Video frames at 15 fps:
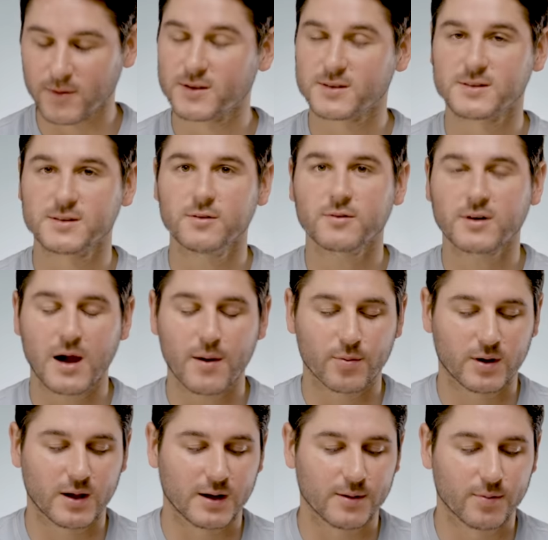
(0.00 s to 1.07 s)
and this is a little
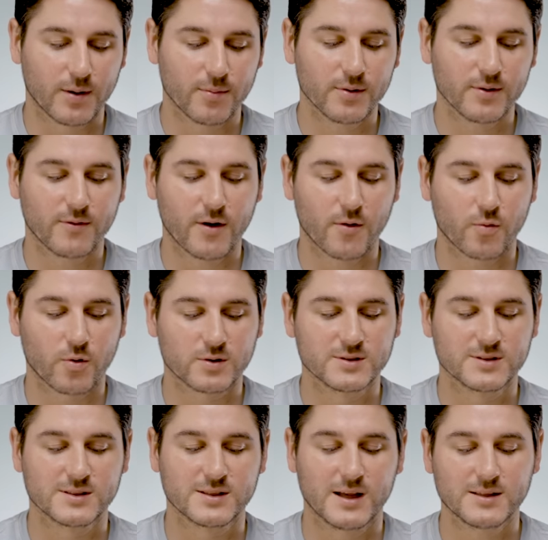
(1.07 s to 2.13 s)
complicated, but I believe how it works is the